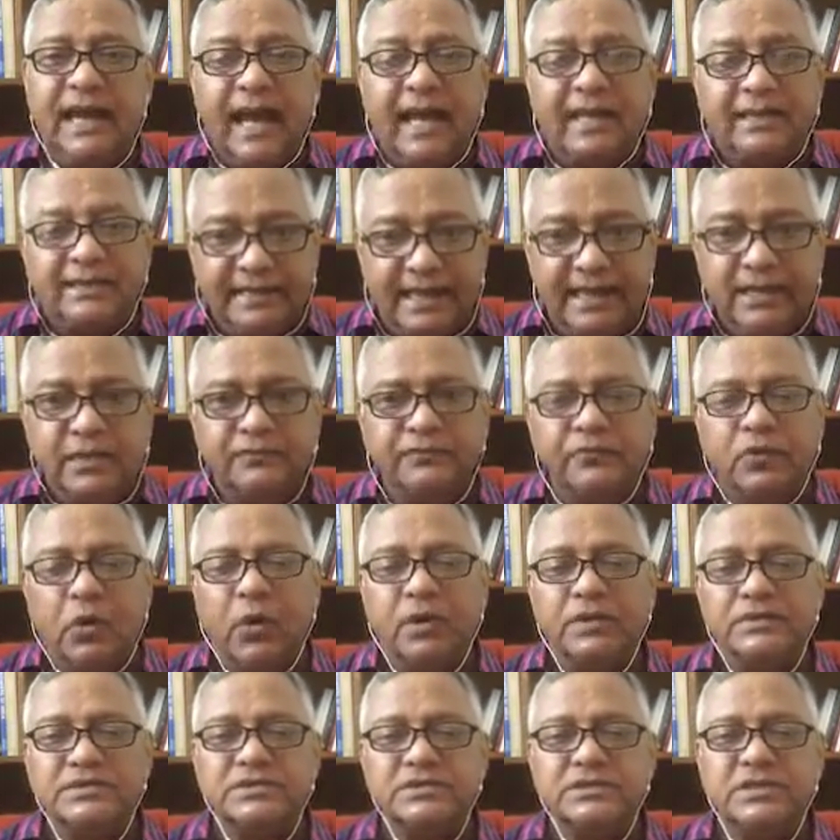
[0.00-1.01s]
And then of
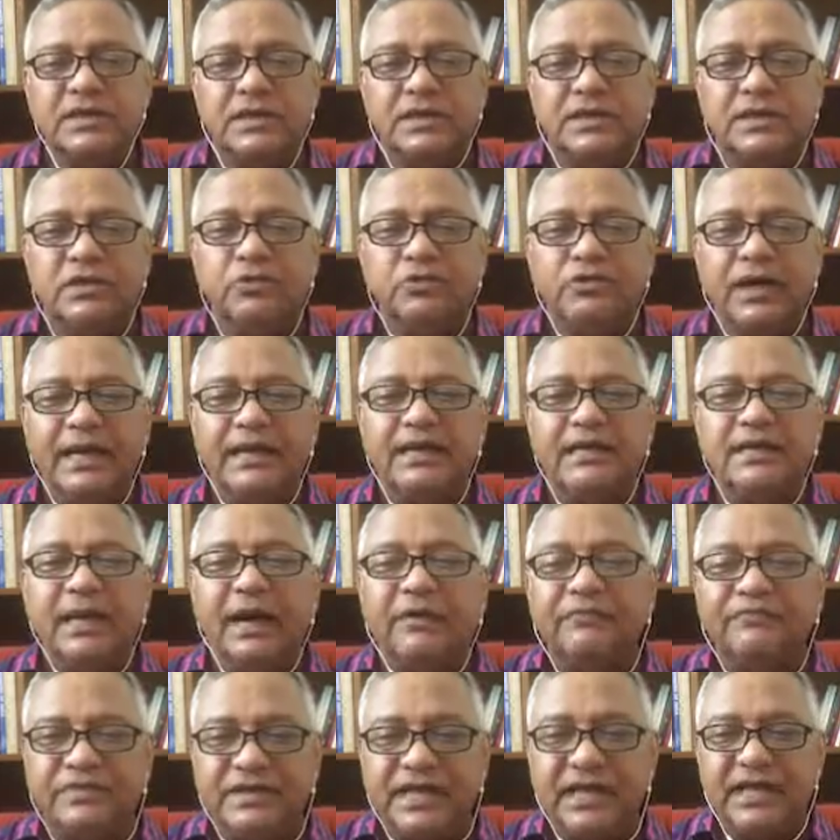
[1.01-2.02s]
course you try and
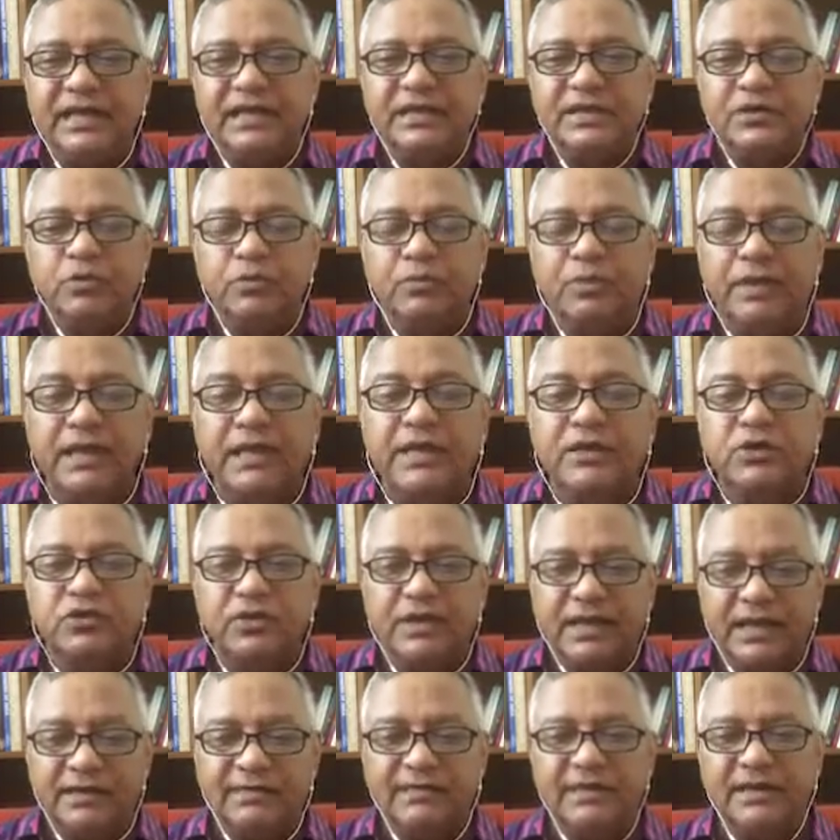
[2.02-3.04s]
dovetail it, you bring it
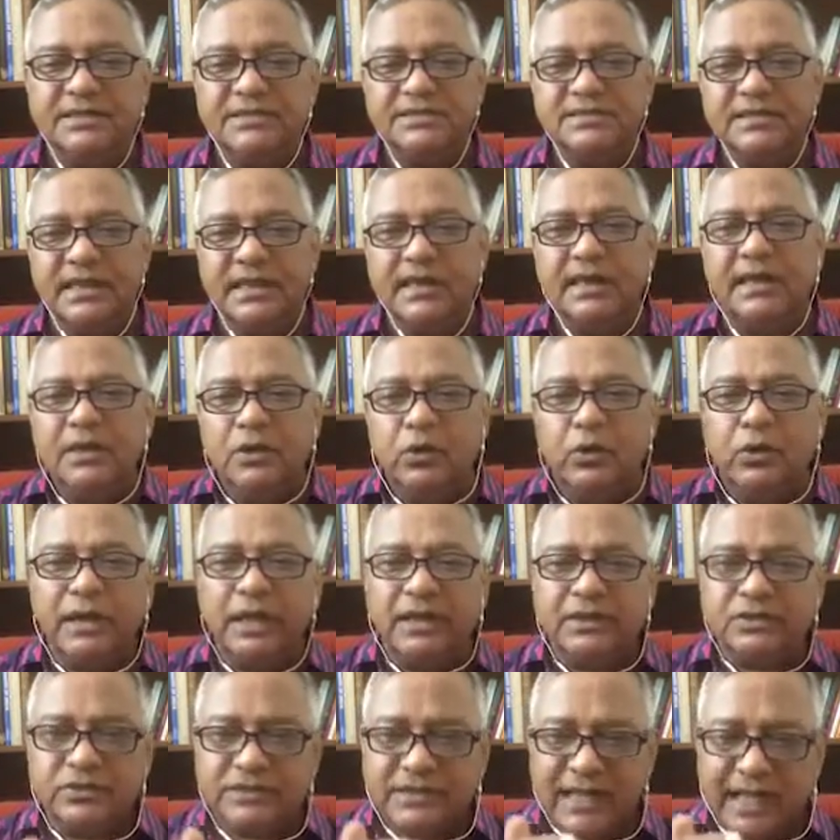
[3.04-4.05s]
together and say,
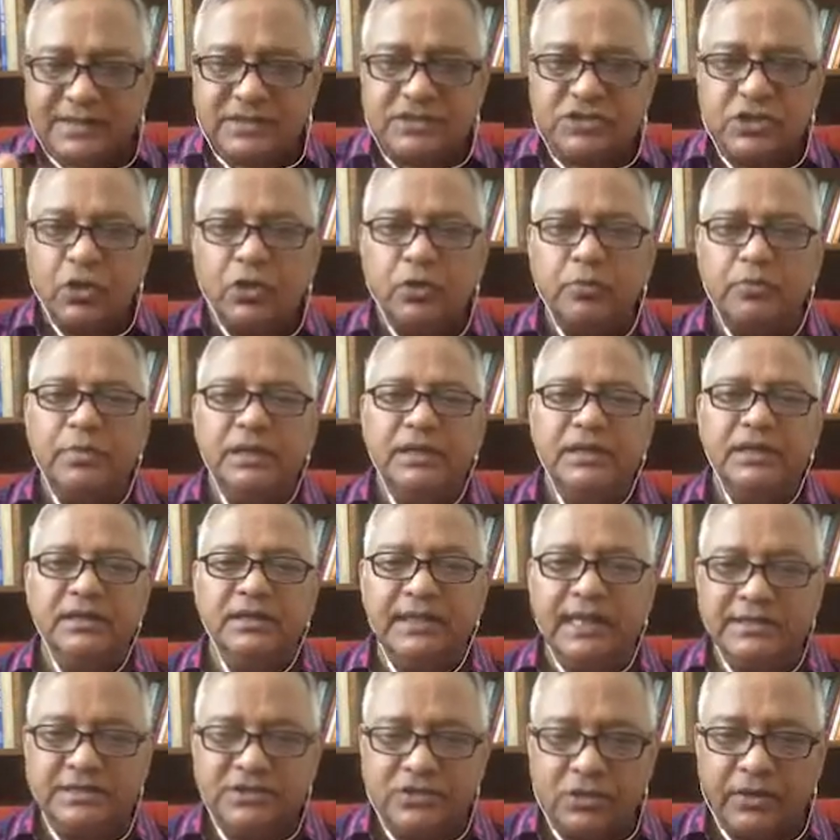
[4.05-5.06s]
okay, so that's your
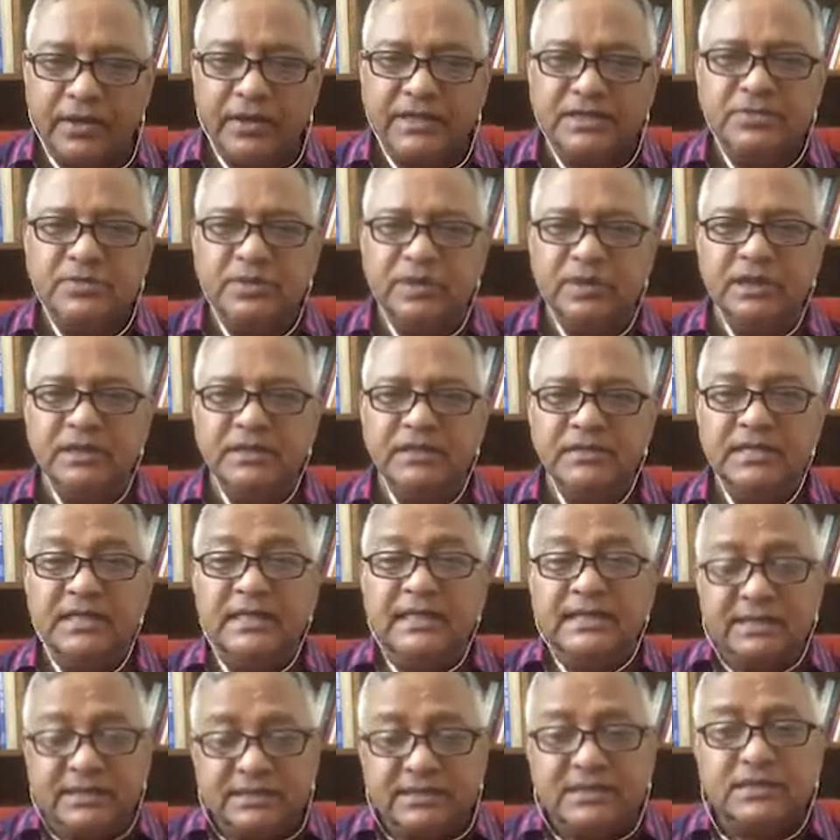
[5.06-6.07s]
opinion, that's your experience,
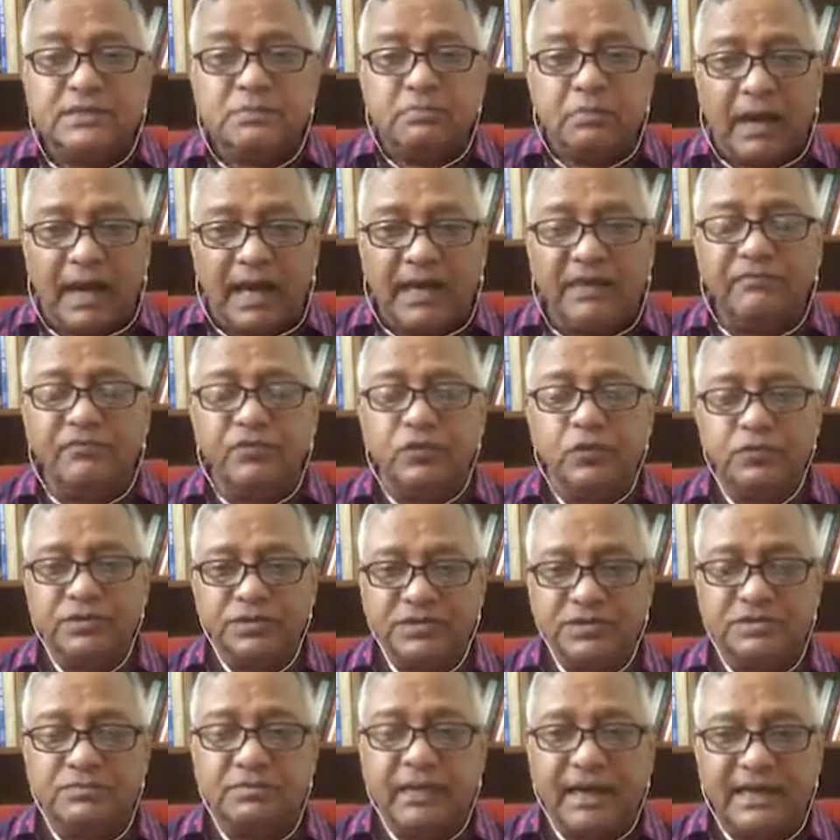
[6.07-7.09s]
this is my view,
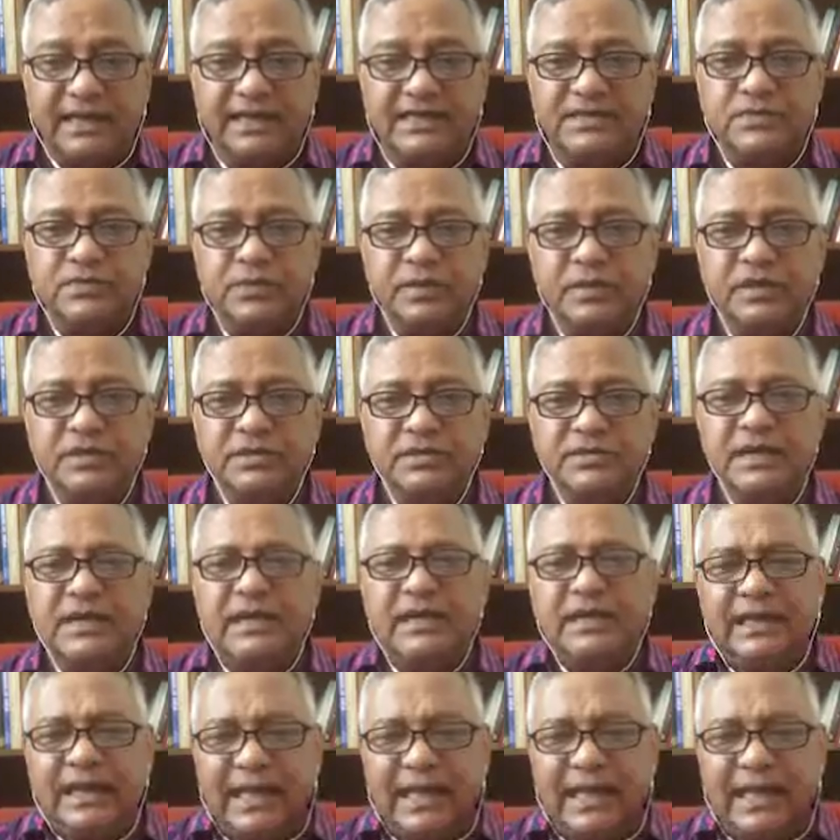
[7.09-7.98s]
this is my experience.